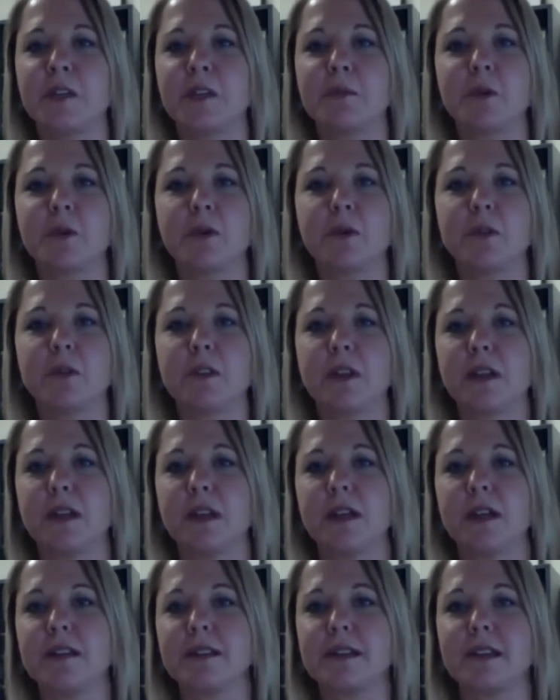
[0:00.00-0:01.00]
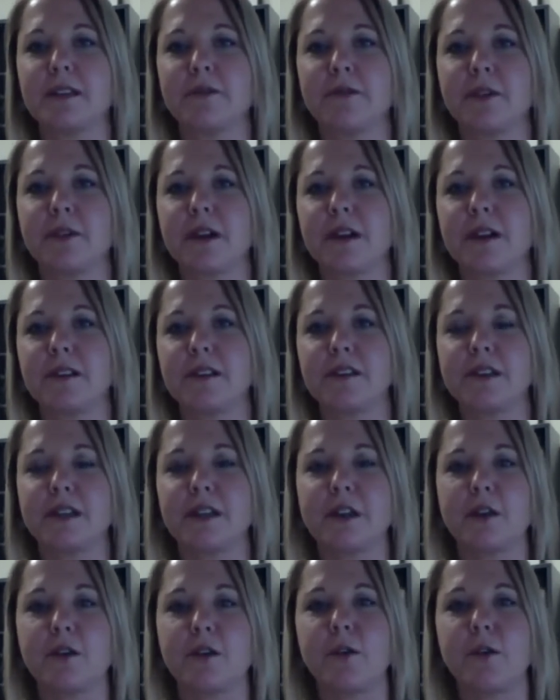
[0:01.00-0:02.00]
smooth and easy for us
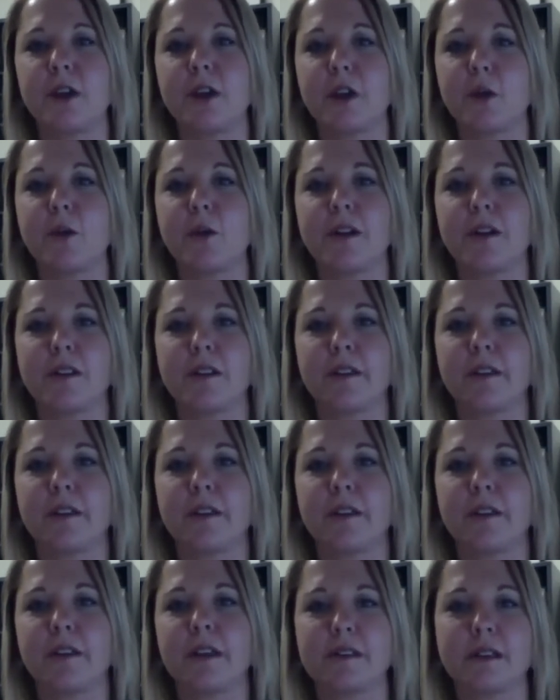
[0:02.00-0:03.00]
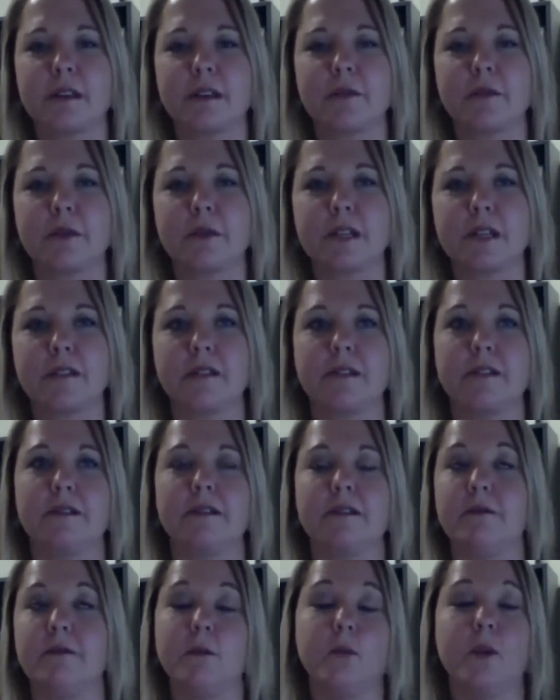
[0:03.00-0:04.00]
to know, what are the things
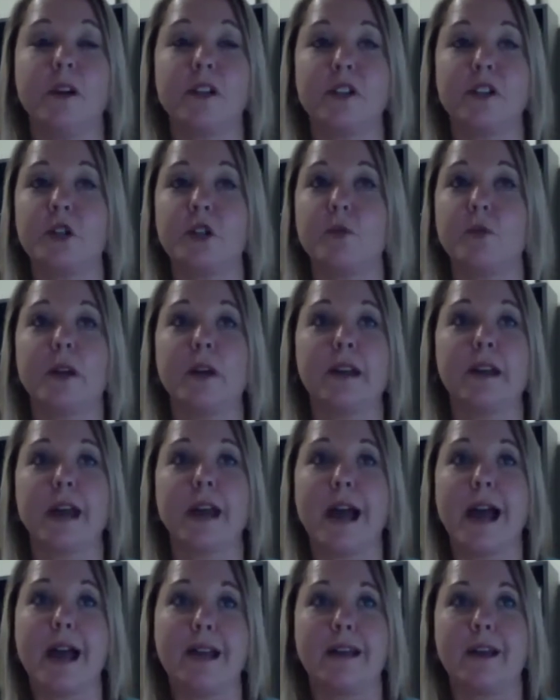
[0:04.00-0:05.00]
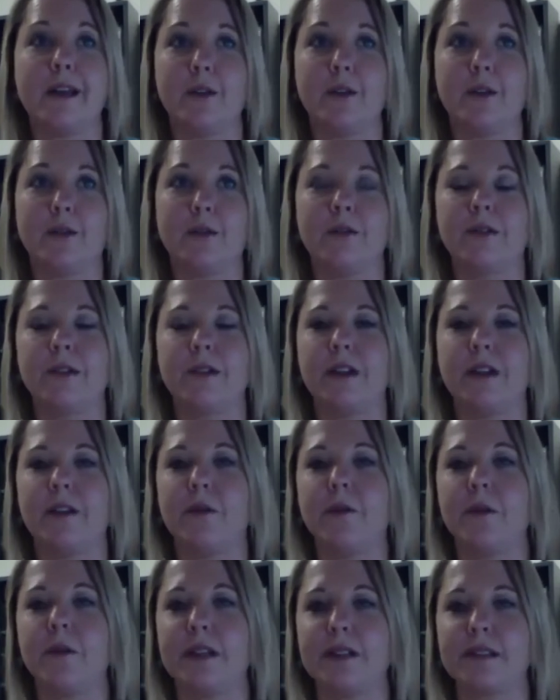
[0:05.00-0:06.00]
what do we not know?
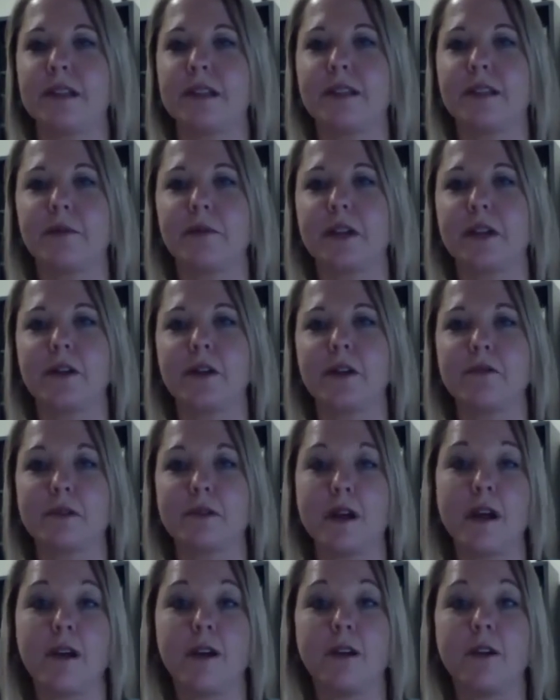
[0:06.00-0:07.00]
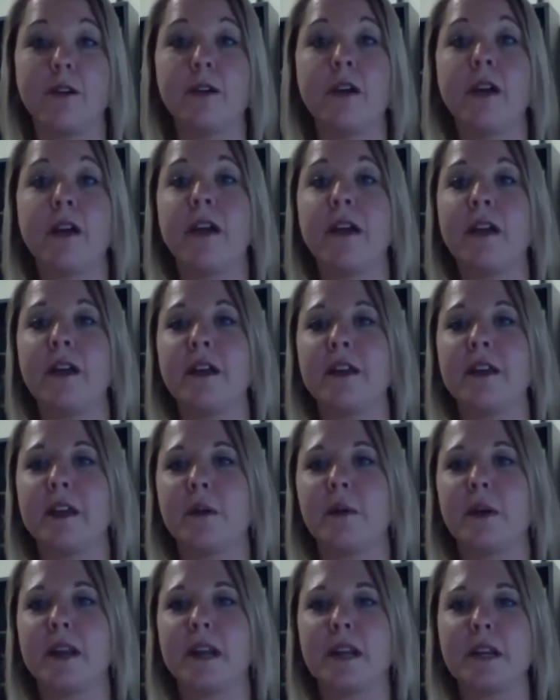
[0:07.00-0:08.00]
What is it that we don't know
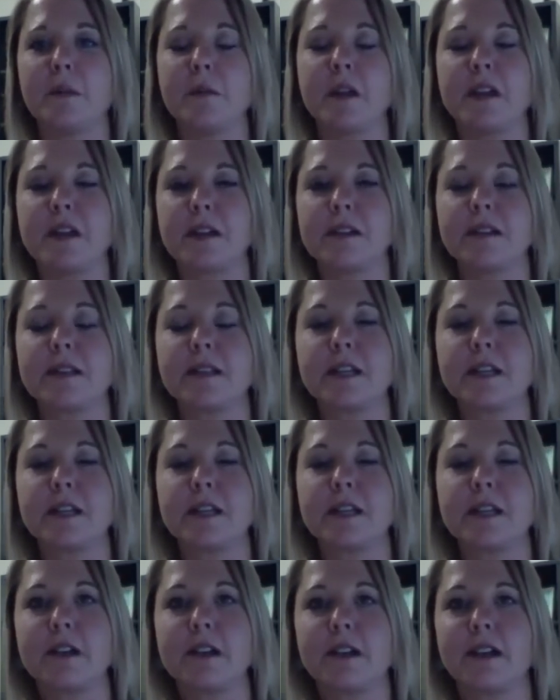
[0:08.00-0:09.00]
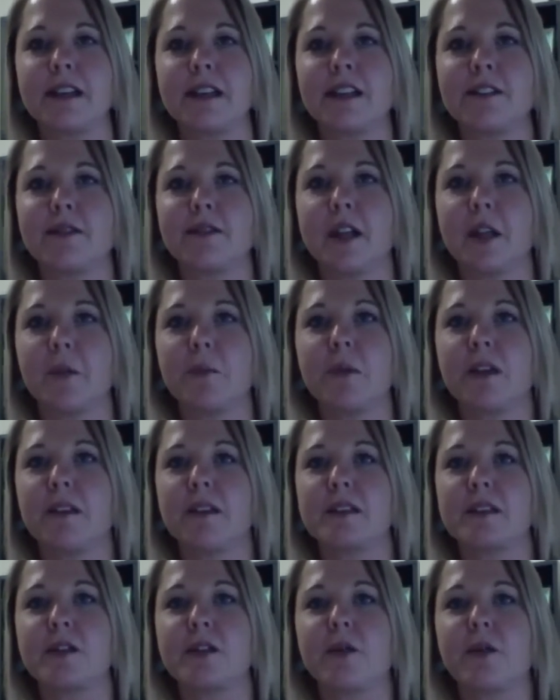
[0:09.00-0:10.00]
that we need to be considering in developing
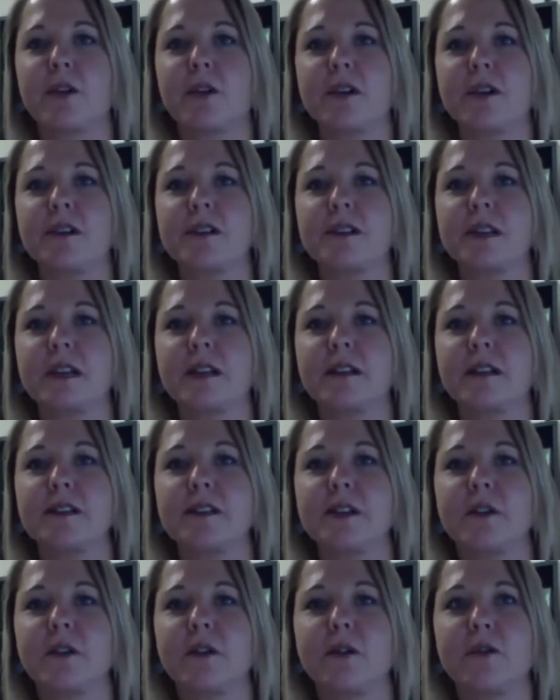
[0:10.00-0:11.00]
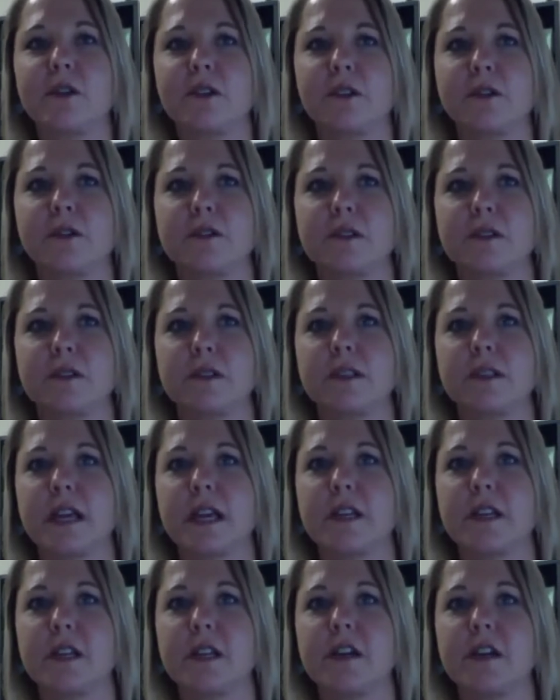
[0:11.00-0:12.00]
this course? And so over those
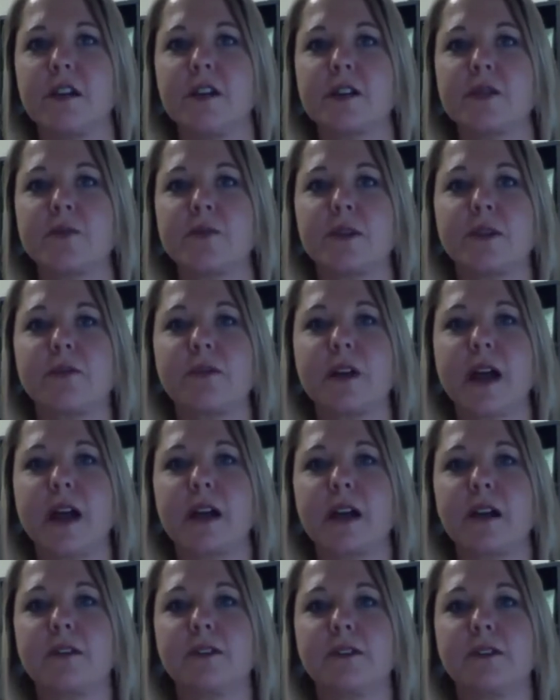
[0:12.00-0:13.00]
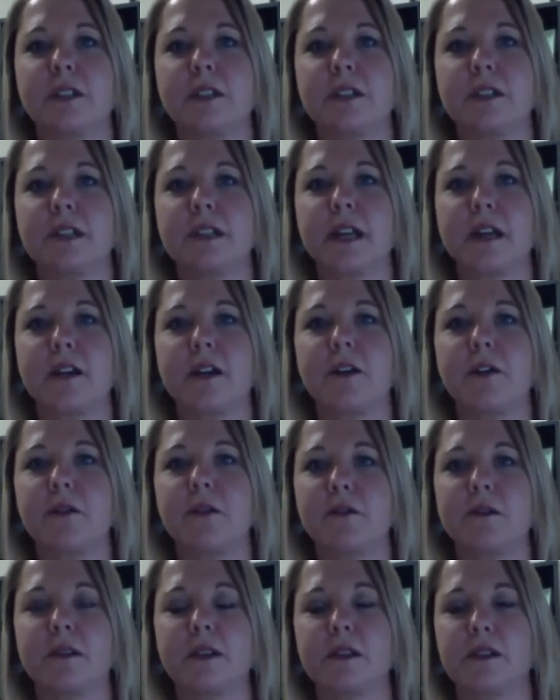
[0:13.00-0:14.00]
10 years, we've kind of looked at,
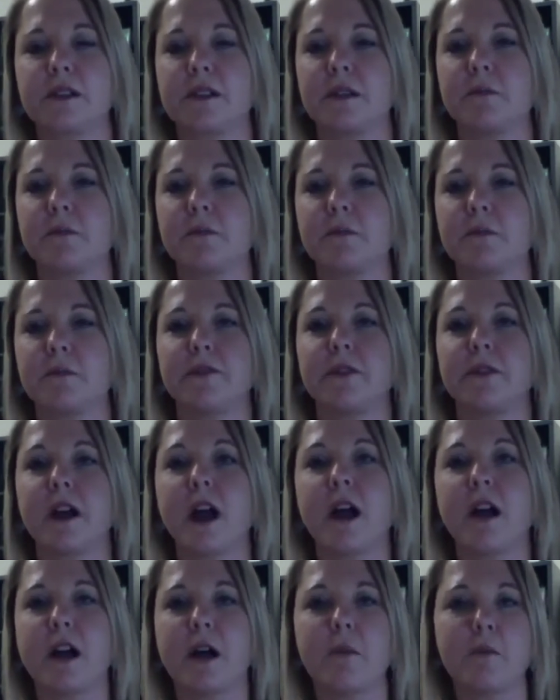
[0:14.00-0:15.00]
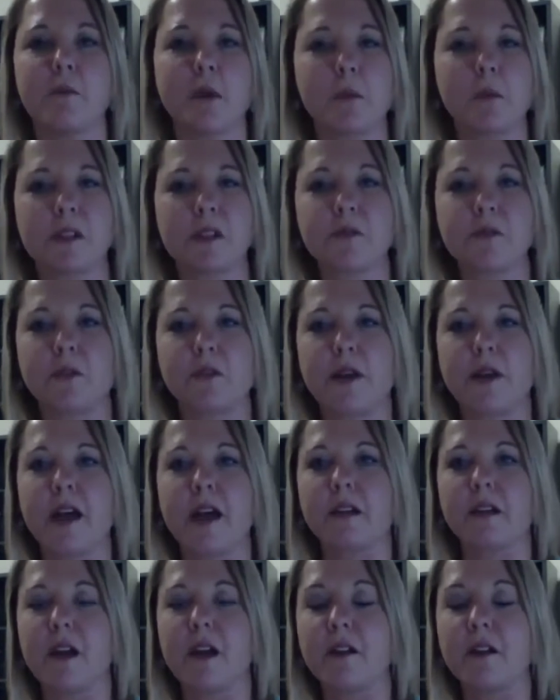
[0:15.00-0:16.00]
there's some different aha moments we've
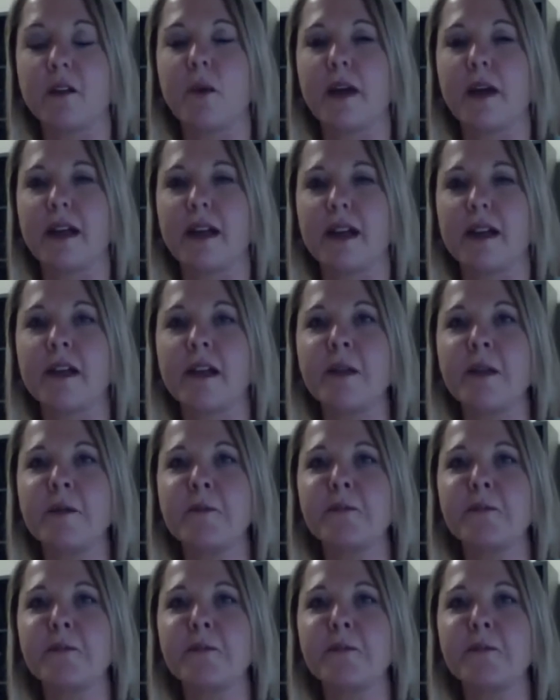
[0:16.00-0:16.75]
had along the way.